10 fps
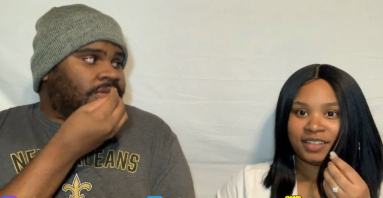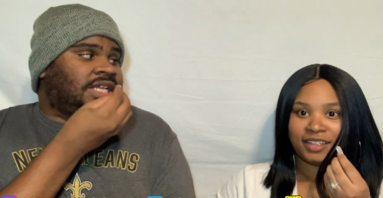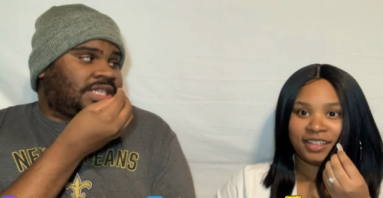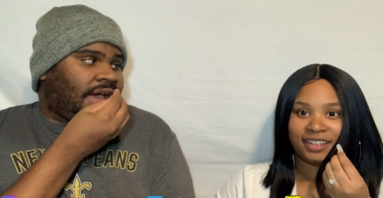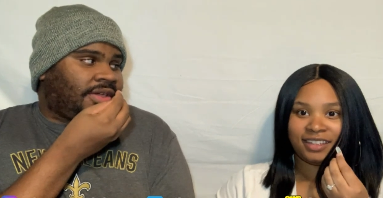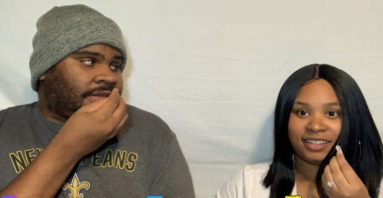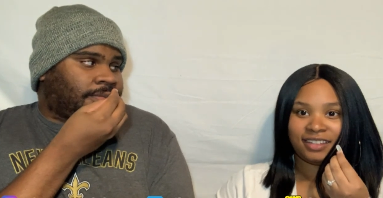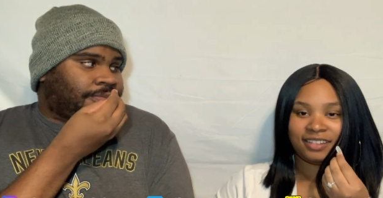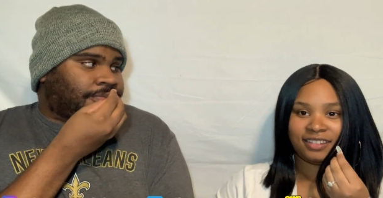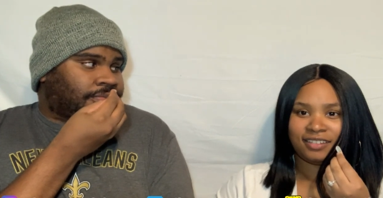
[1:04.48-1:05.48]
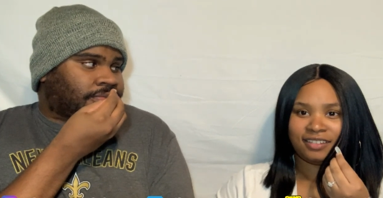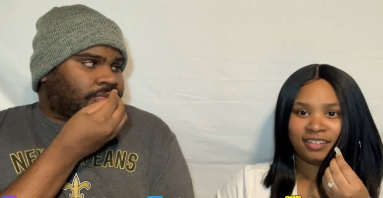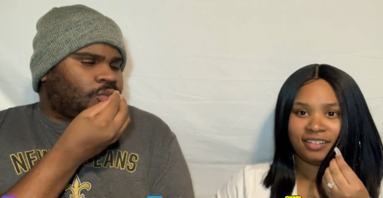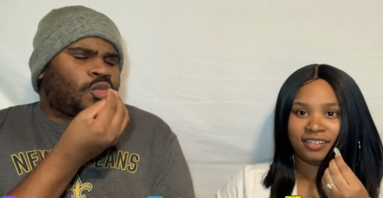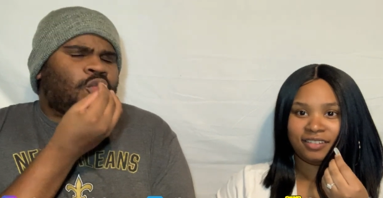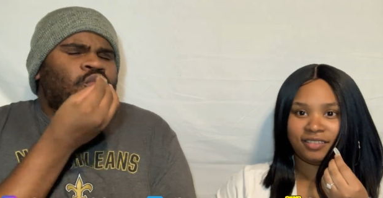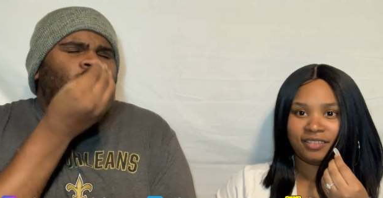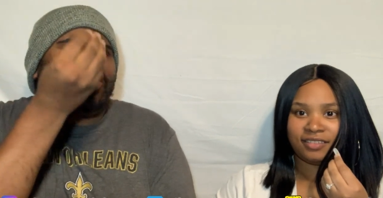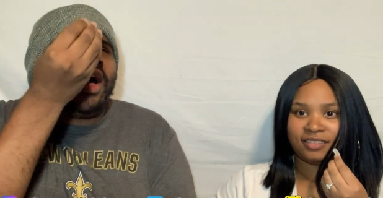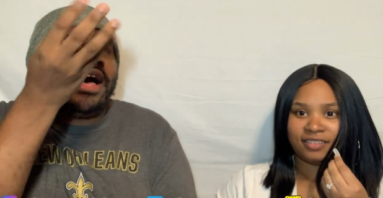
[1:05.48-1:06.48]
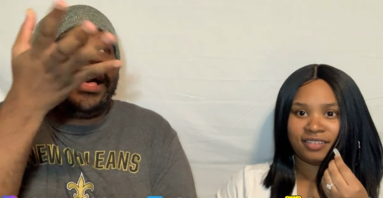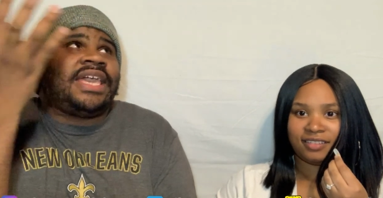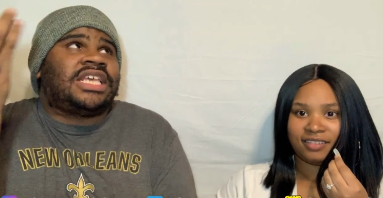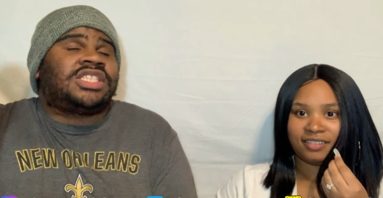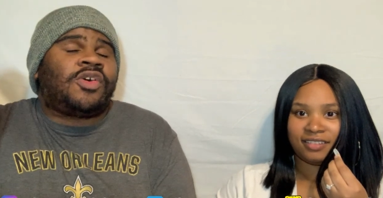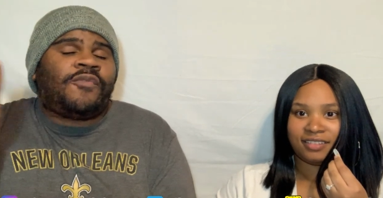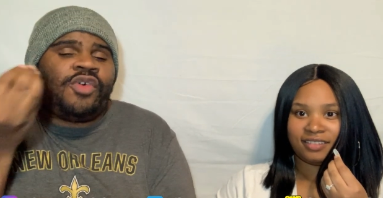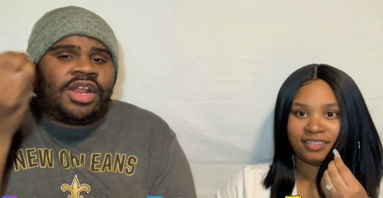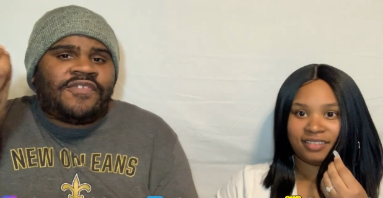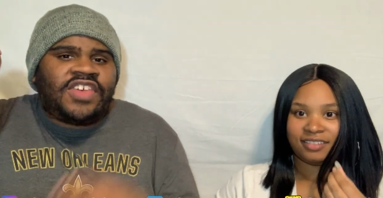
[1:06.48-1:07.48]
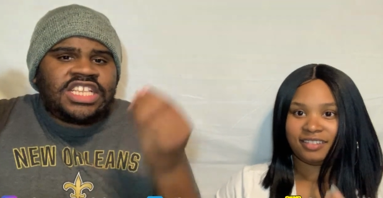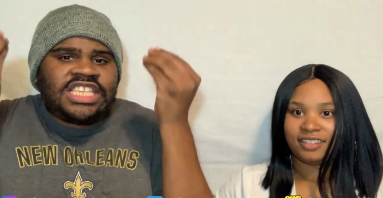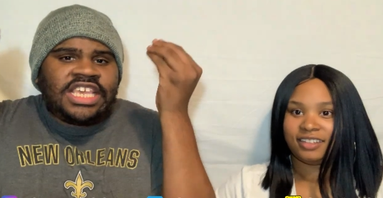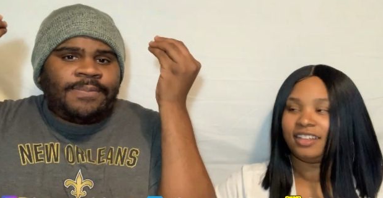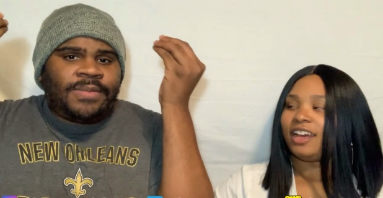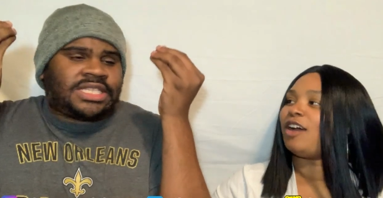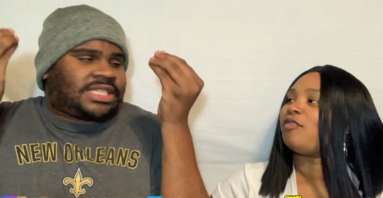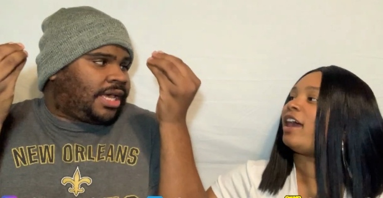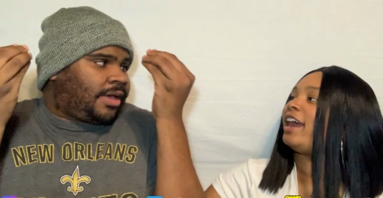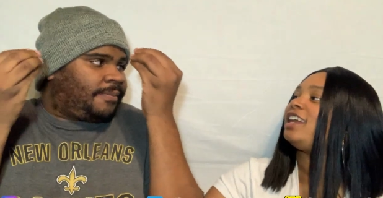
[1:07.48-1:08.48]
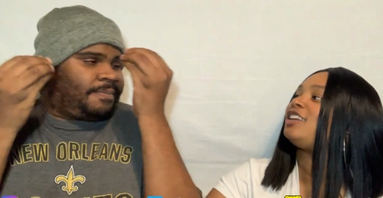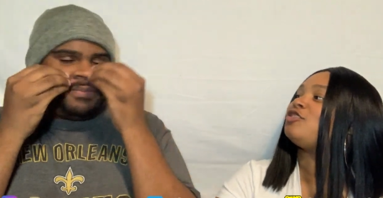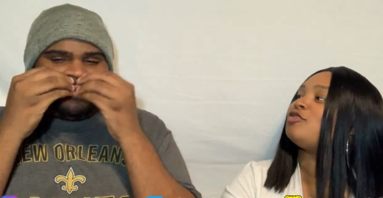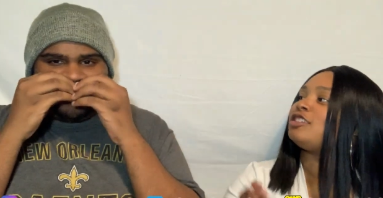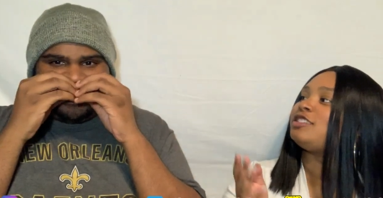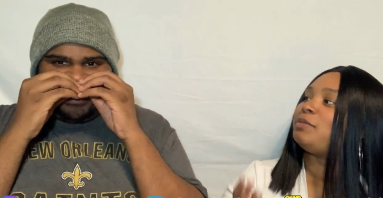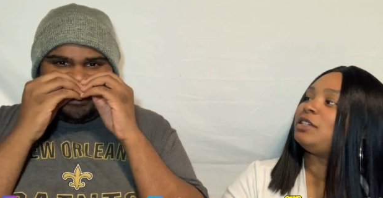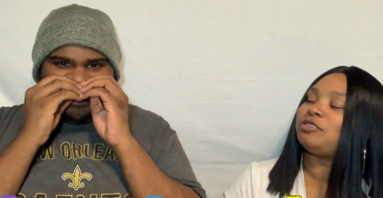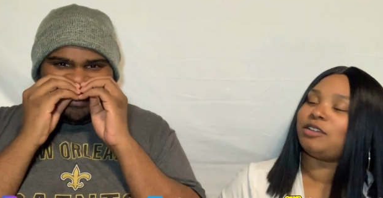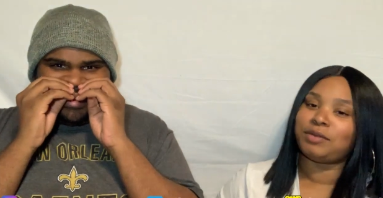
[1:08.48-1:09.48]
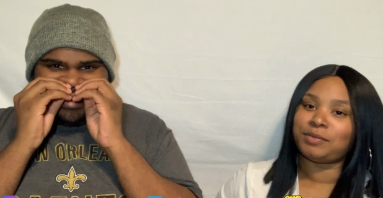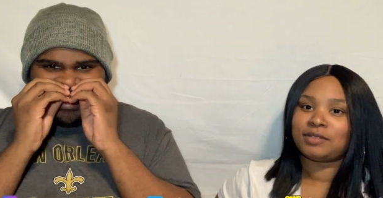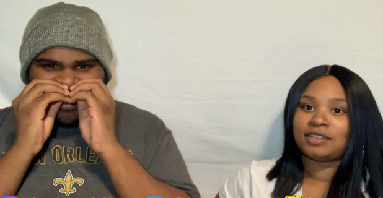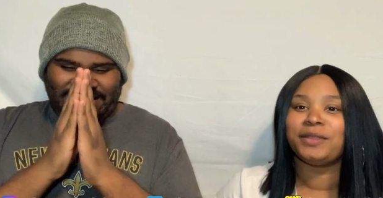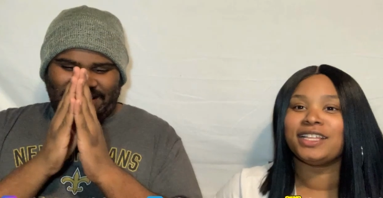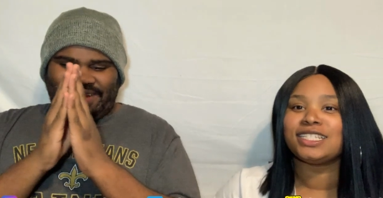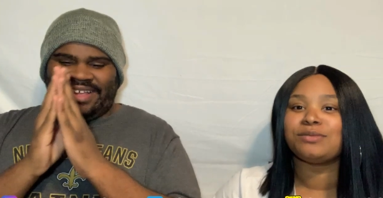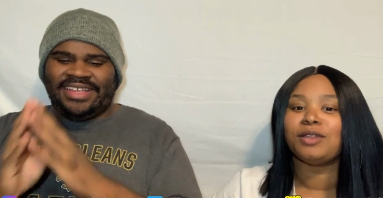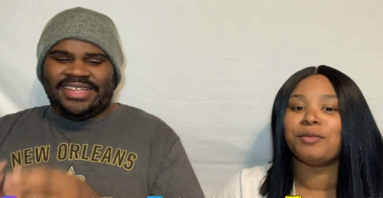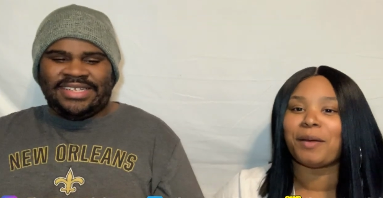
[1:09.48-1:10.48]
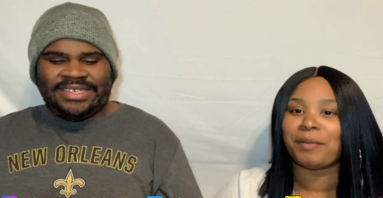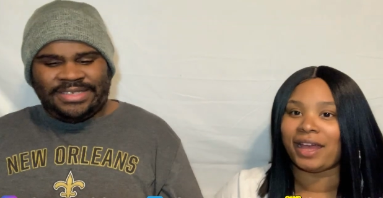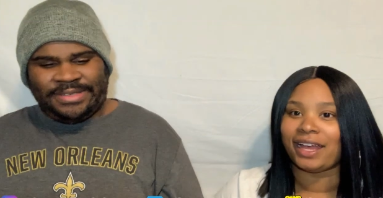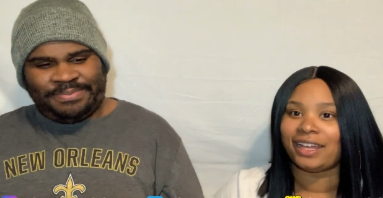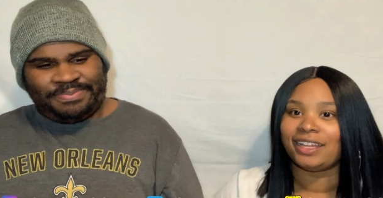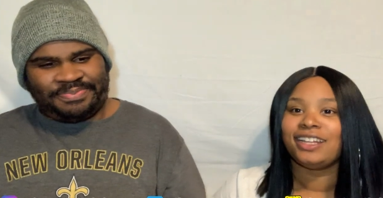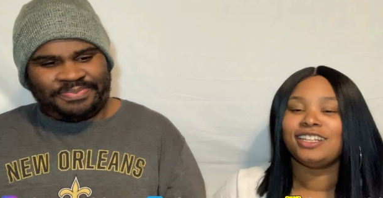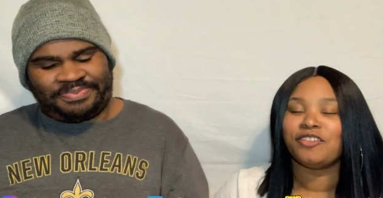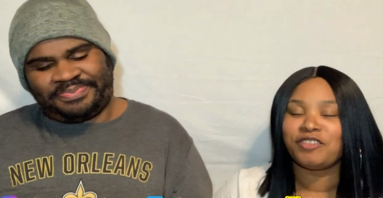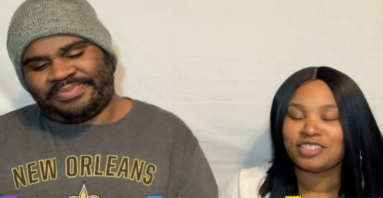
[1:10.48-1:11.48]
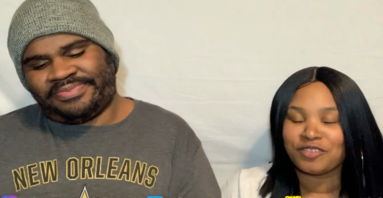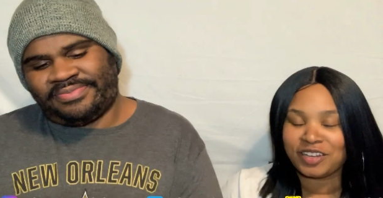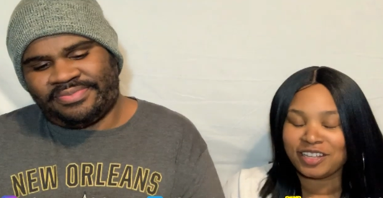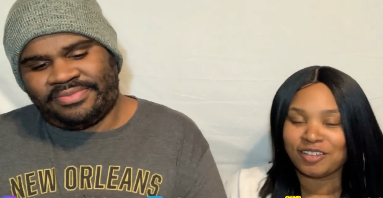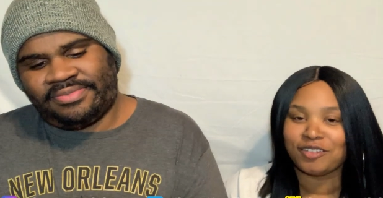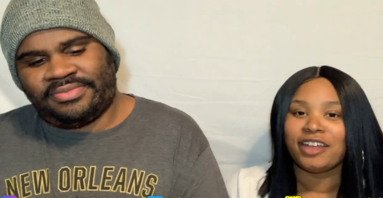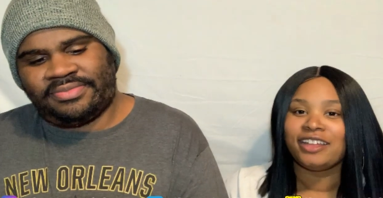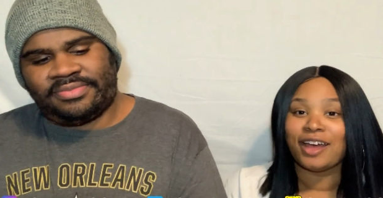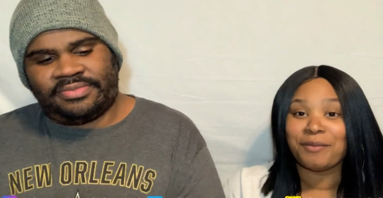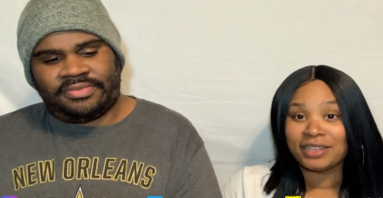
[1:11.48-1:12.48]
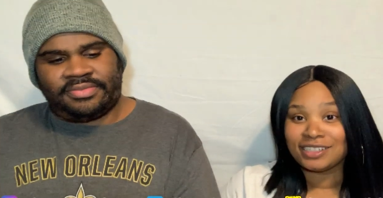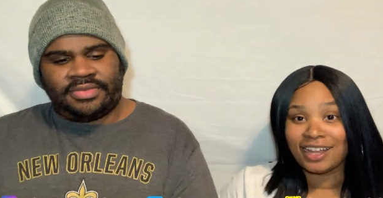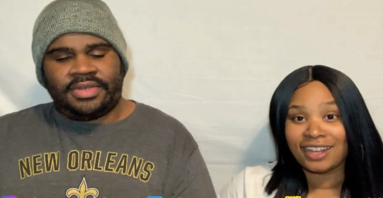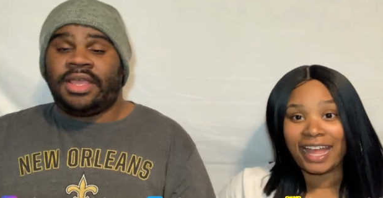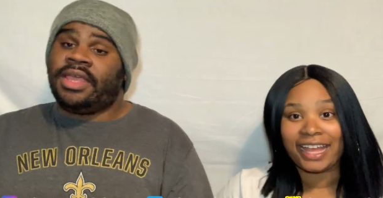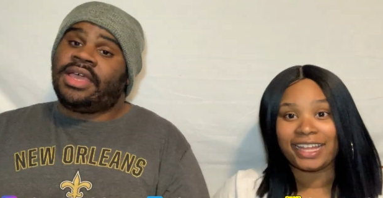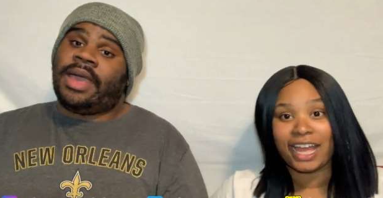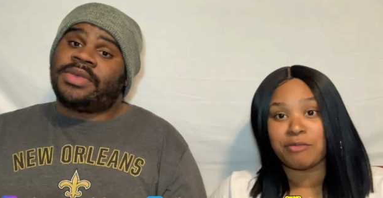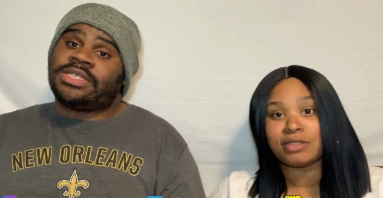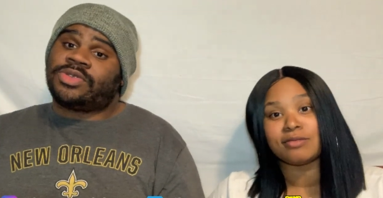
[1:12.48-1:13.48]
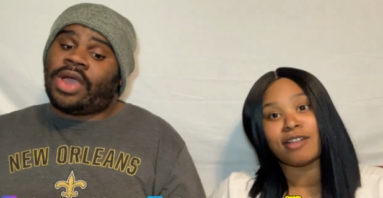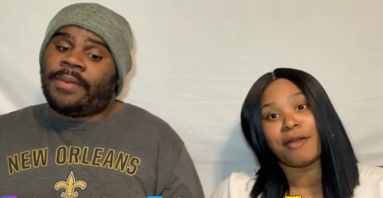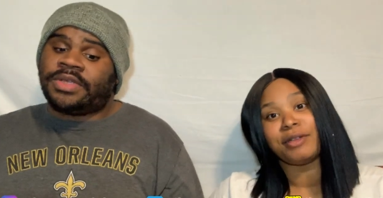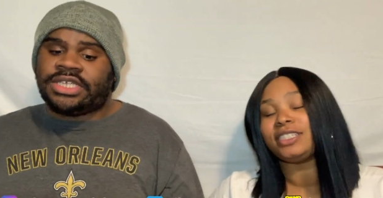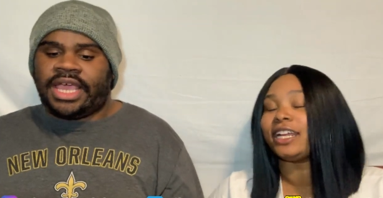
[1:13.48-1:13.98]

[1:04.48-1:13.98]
Speaker 1: Italian. Mwah, it's a fortifici.
Speaker 2: All right, you butchering people. This is Blow My Mind, the official video. Y'all make sure y'all like, comment, subscribe, and